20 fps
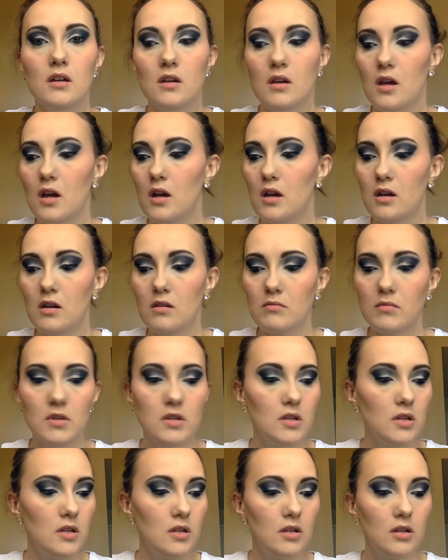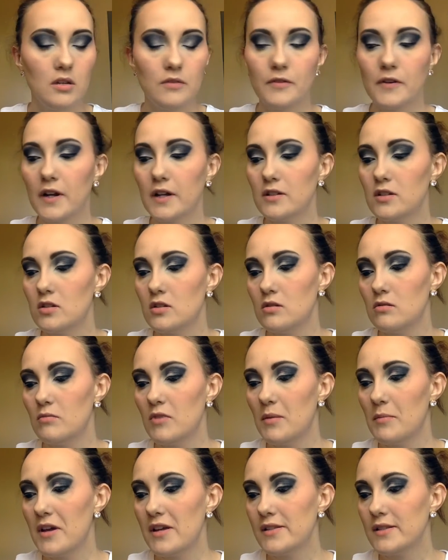I forgot to do my
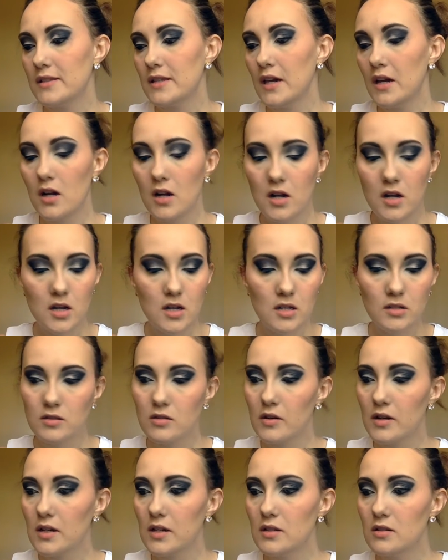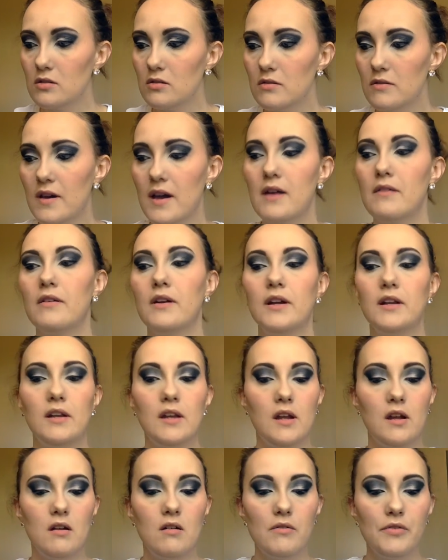mascara, so I need to do that right
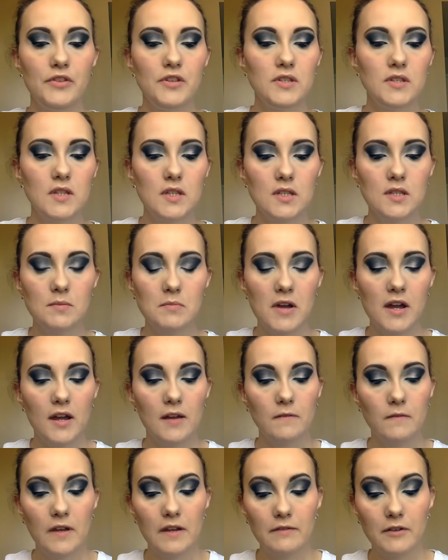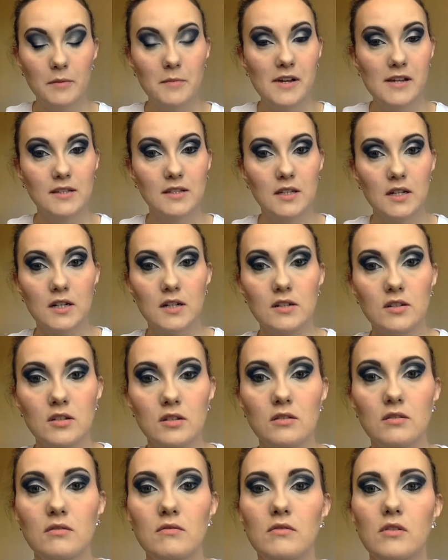now. This is my favorite mascara
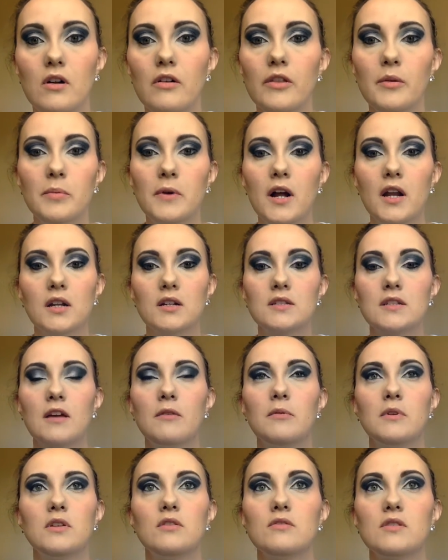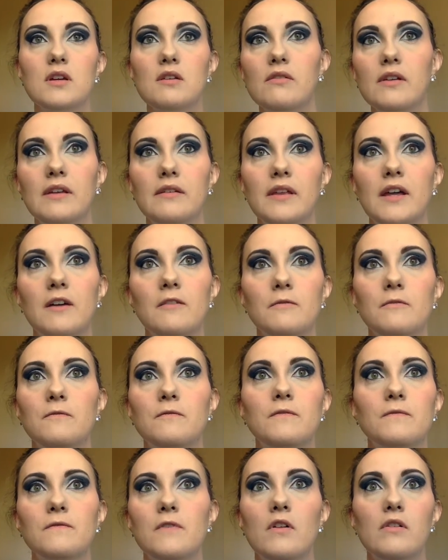too. All the products I've been using lately I've
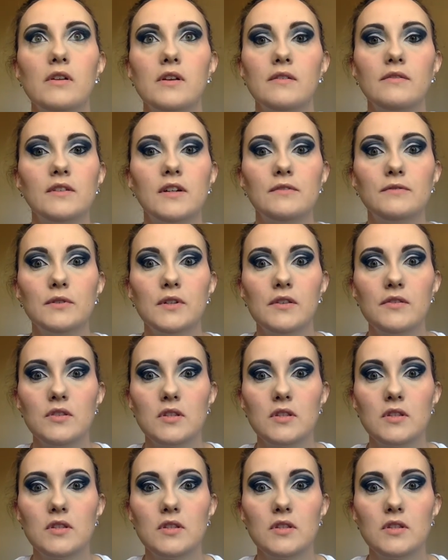fallen in love with.